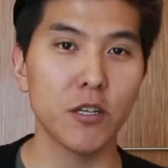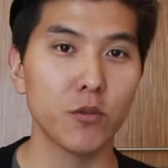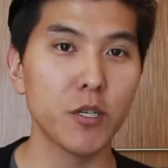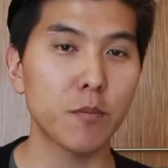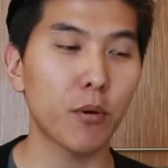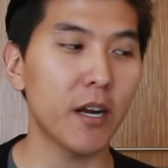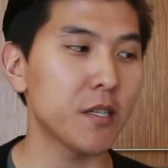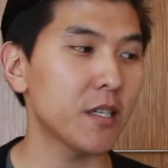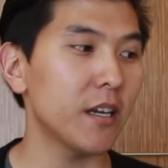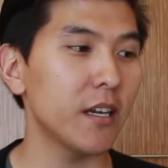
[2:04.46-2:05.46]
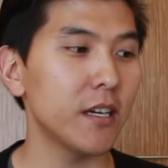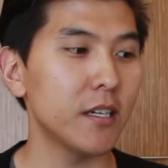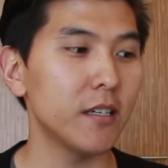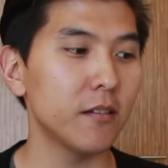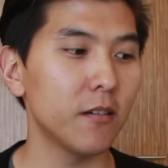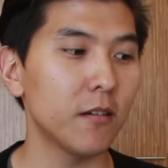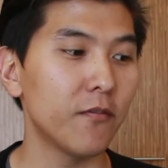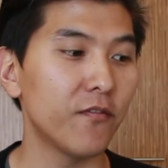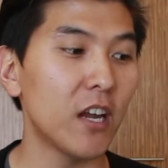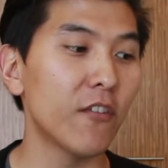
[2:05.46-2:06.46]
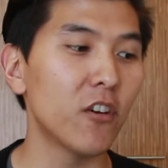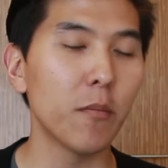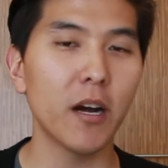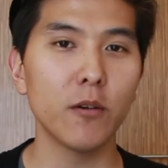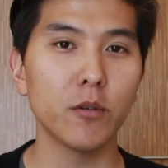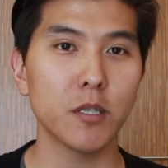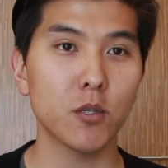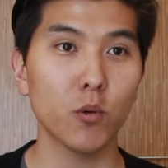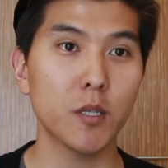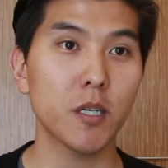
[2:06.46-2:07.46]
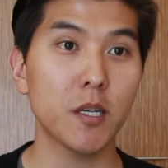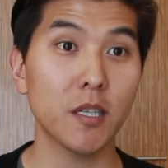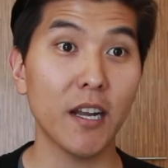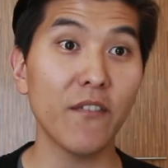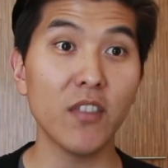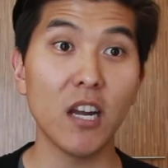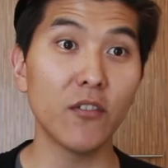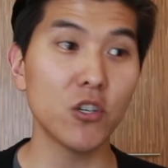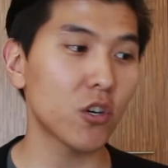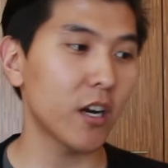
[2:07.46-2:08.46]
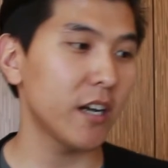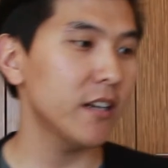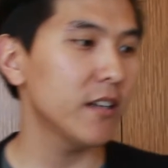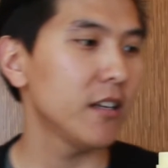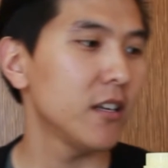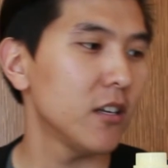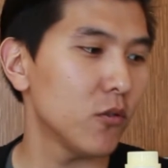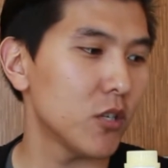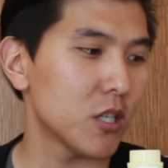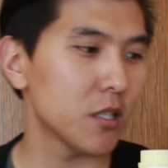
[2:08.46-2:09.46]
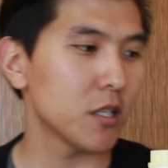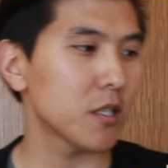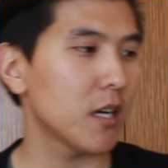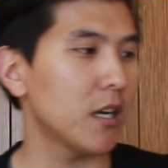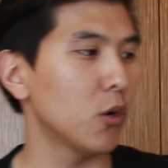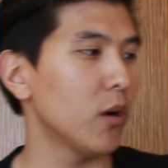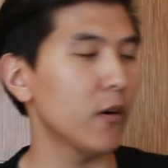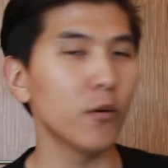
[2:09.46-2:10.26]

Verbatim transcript: was really surprised that a favorite of mine was a soy sauce that I've never tried, which is this Aloha